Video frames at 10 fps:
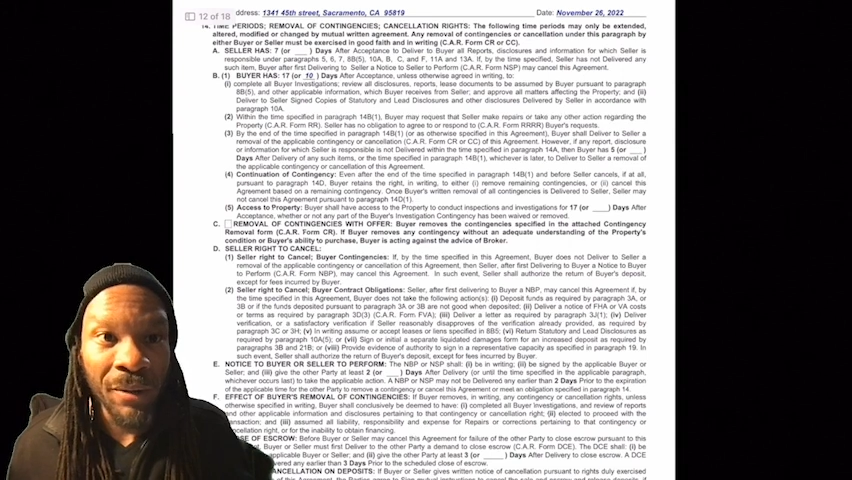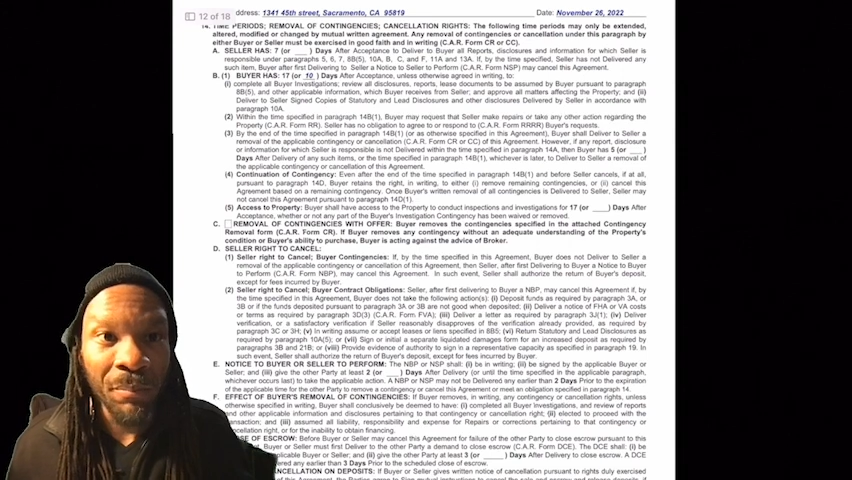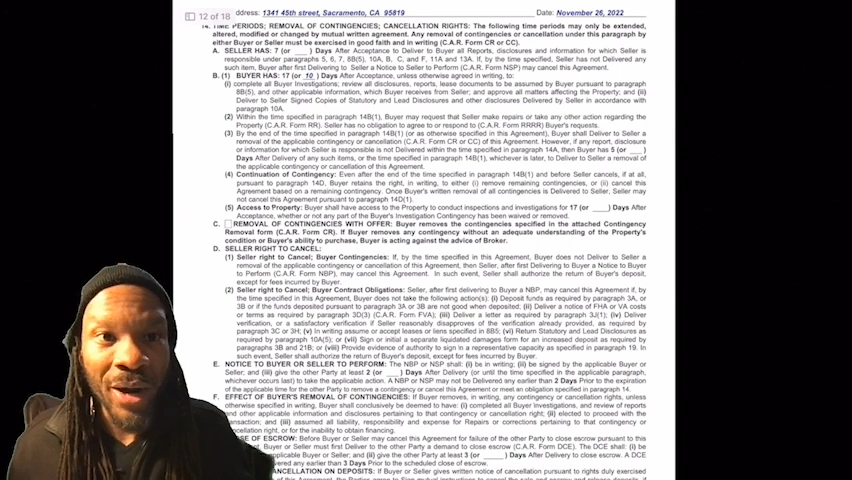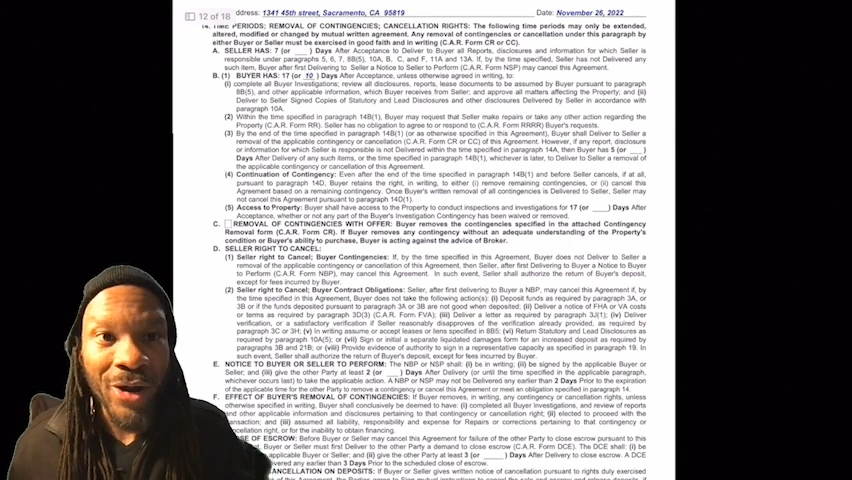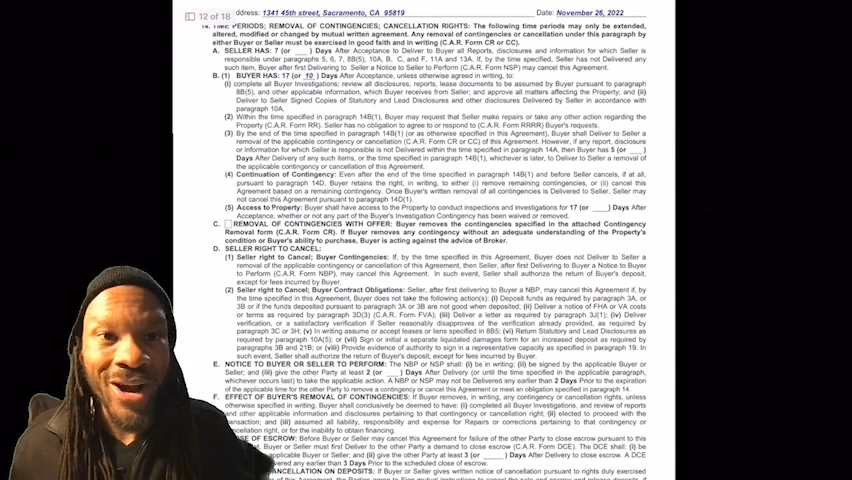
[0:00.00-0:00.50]

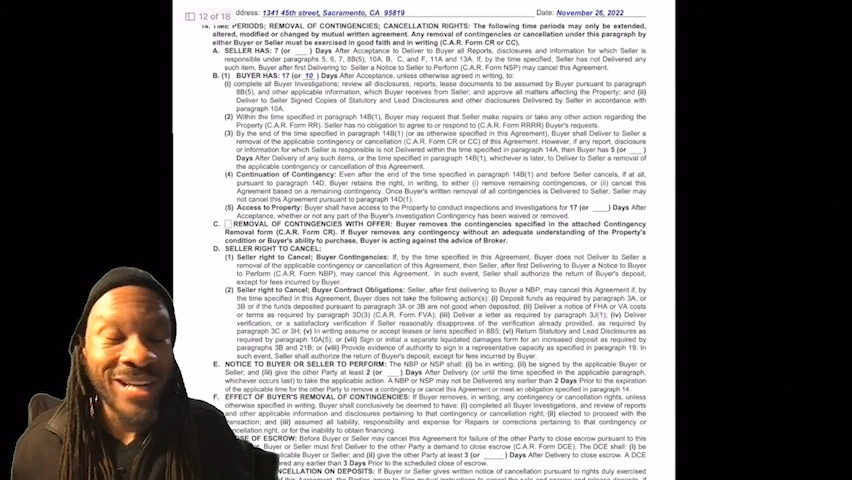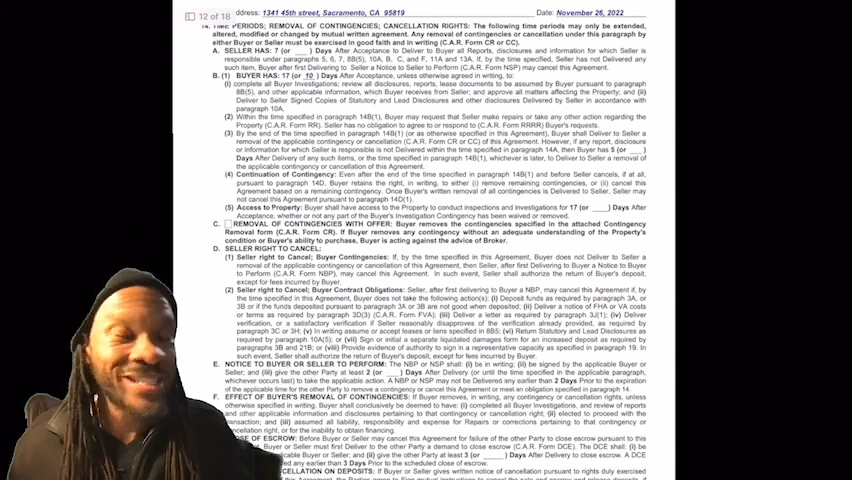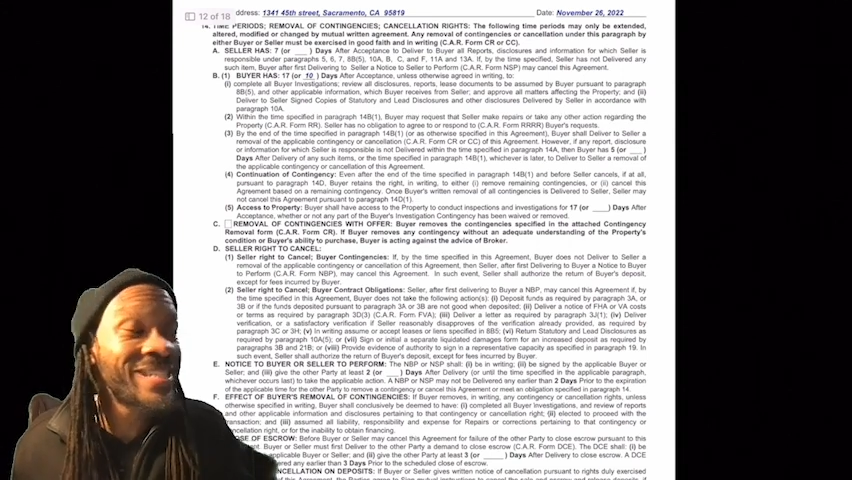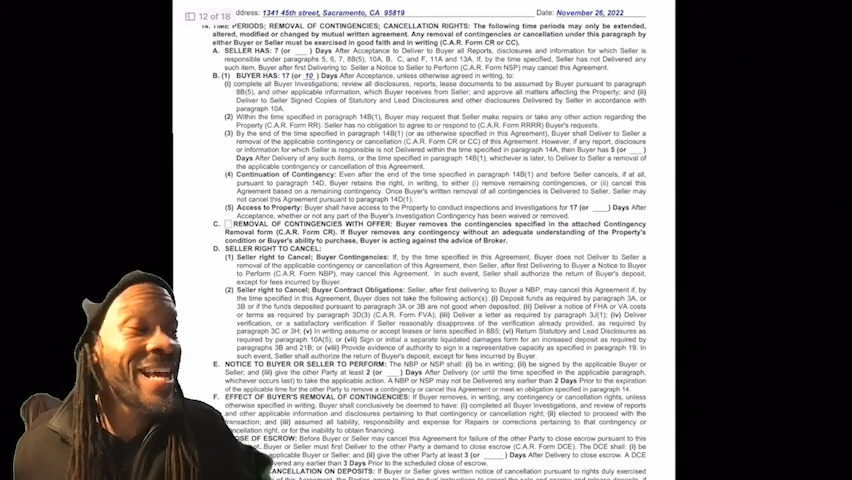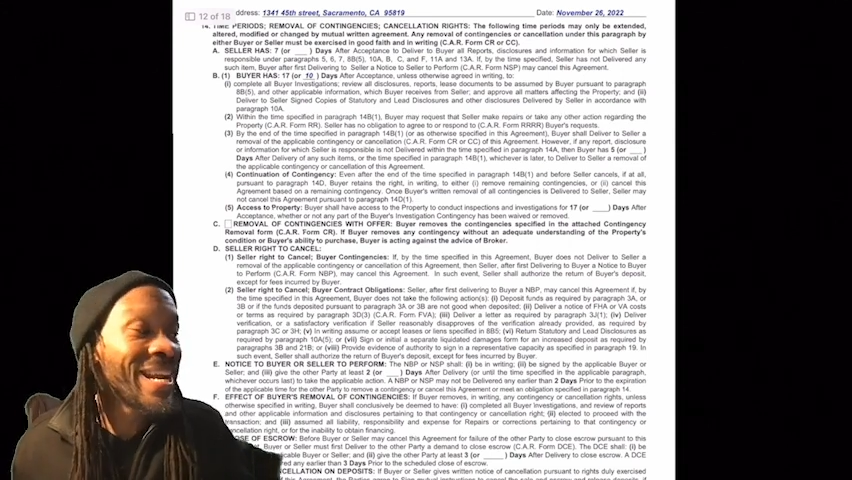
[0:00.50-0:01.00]
Buyer has
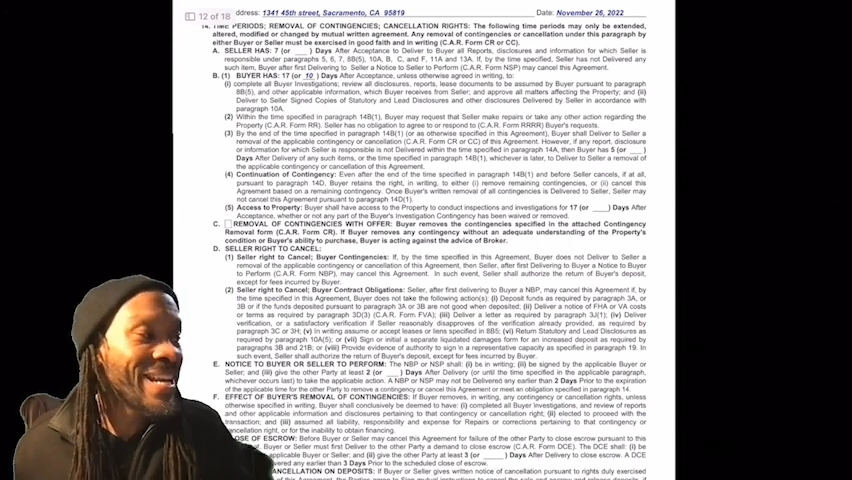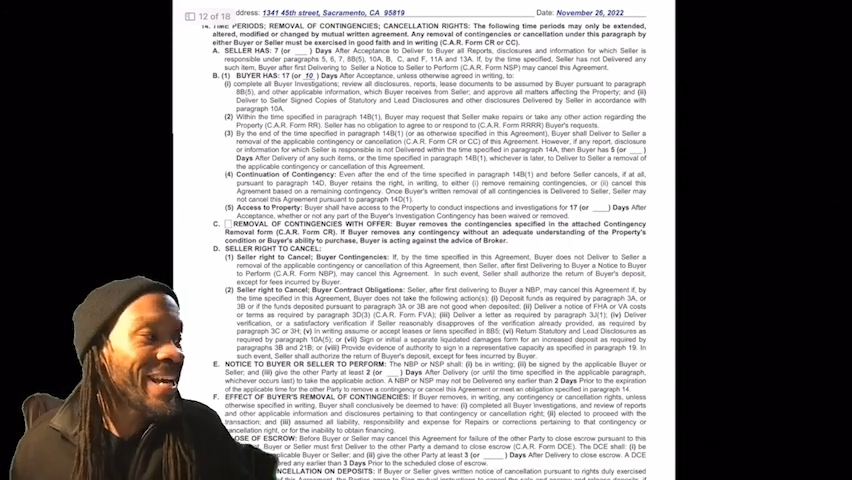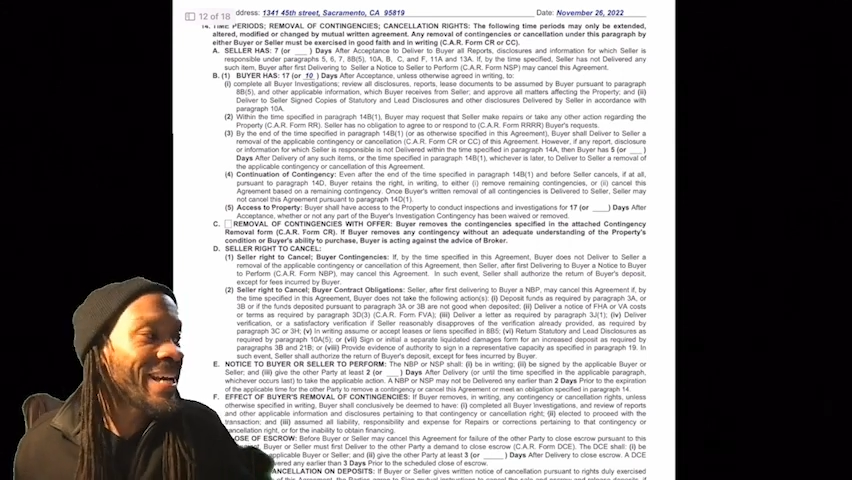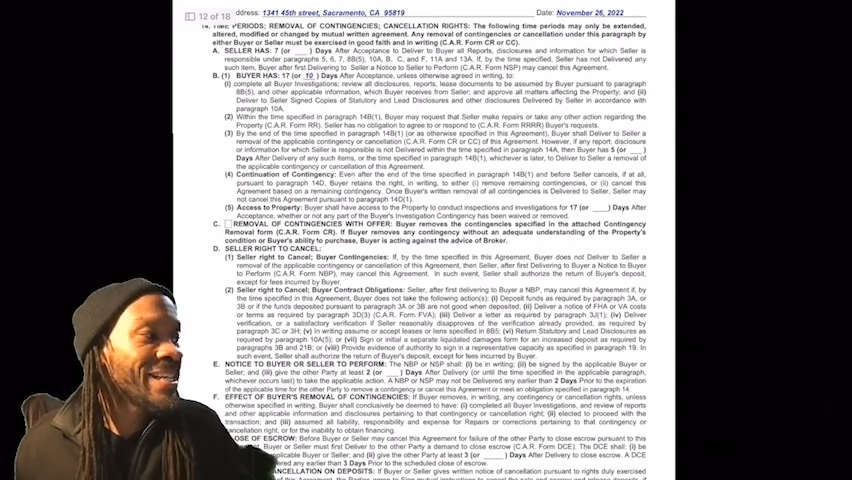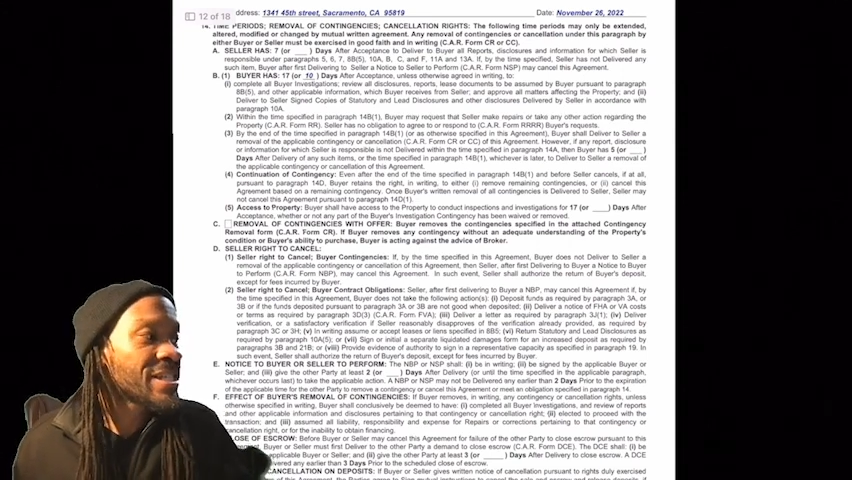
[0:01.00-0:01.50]
10
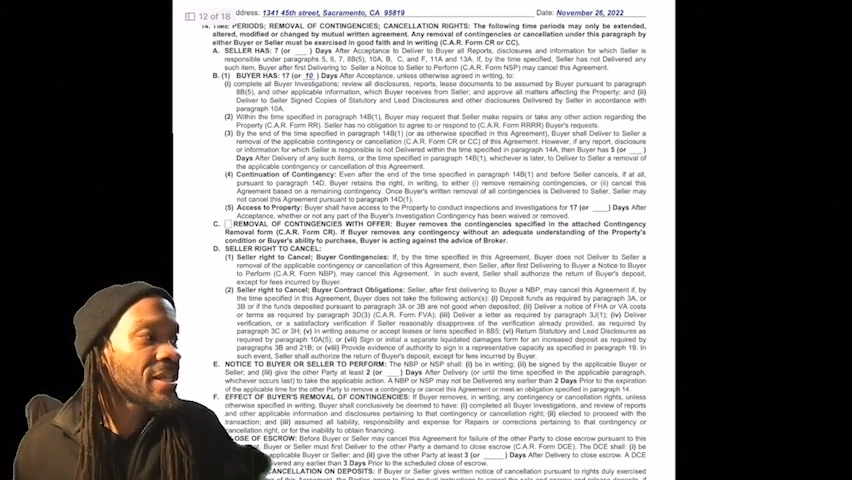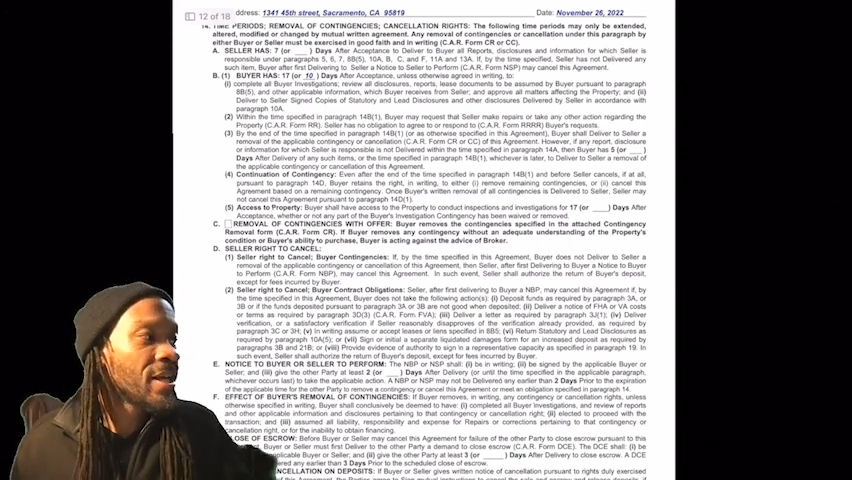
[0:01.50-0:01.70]
days,